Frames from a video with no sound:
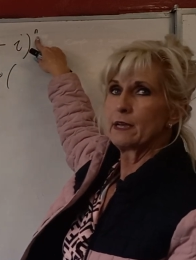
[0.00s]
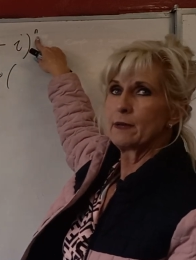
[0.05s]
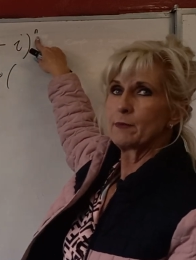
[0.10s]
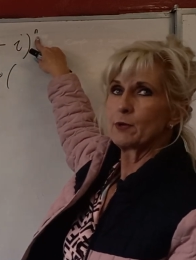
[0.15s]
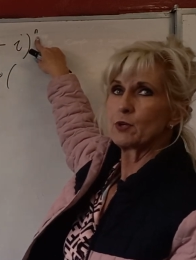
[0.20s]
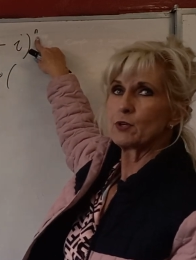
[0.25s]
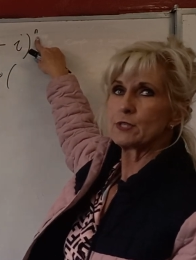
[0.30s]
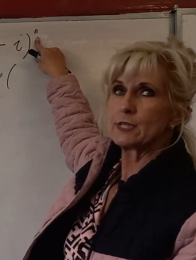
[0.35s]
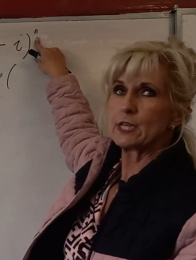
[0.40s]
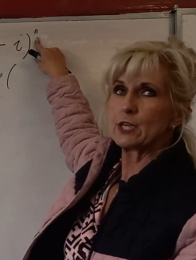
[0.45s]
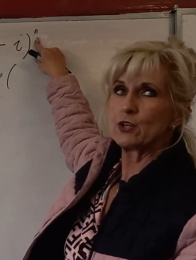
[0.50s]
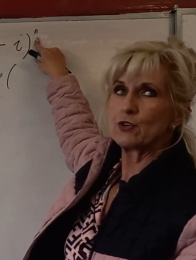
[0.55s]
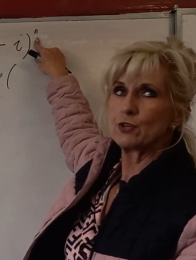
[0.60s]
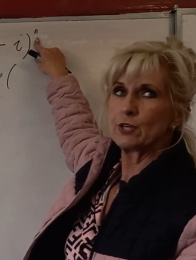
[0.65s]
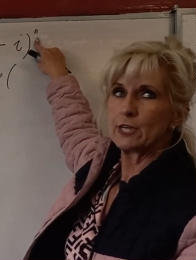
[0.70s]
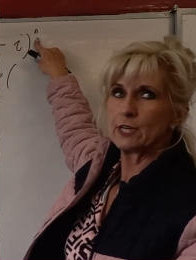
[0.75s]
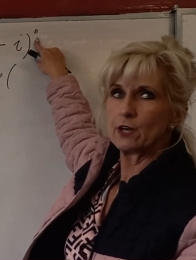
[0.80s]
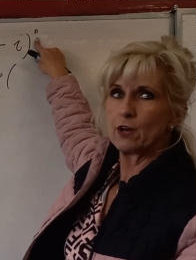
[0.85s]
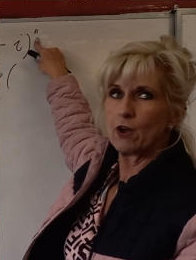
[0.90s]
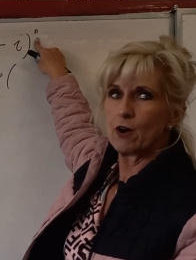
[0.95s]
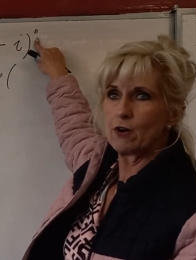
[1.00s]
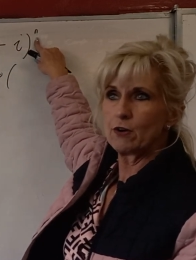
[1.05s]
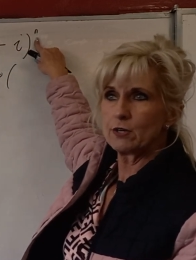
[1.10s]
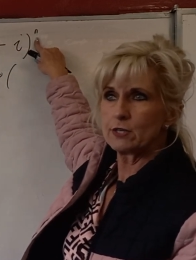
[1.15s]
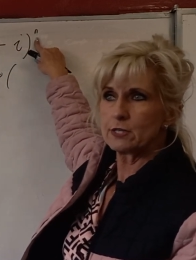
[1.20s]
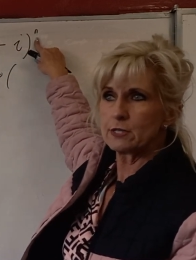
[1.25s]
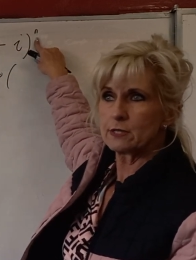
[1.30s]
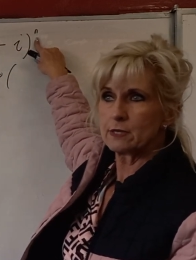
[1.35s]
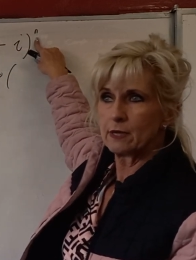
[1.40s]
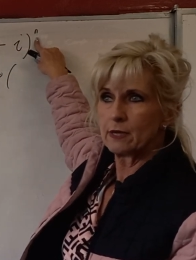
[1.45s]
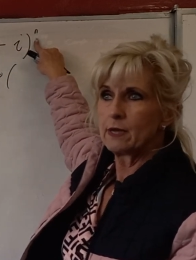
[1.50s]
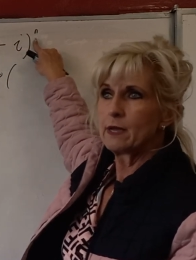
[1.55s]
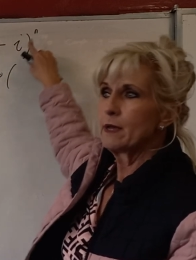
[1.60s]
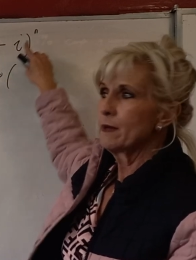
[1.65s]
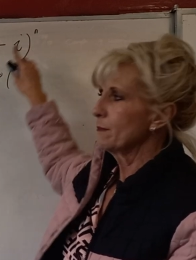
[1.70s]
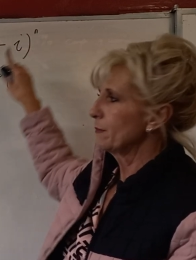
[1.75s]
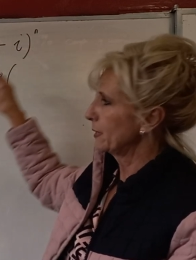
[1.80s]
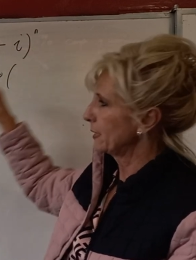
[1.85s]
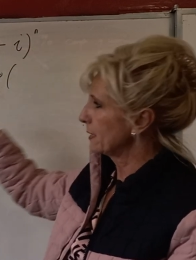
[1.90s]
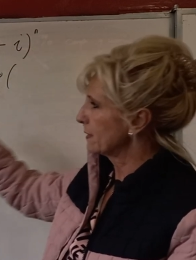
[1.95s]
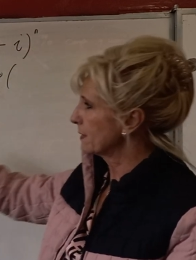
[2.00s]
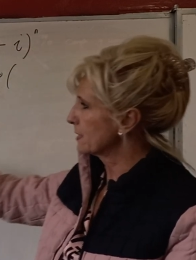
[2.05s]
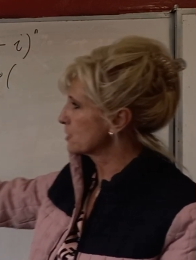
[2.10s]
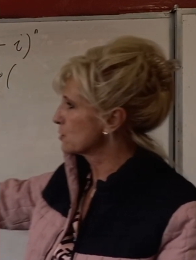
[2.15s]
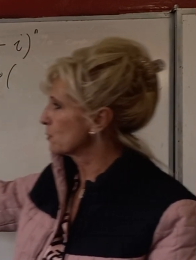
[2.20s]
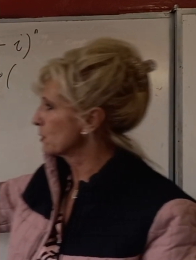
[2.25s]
because then you need logs. But in this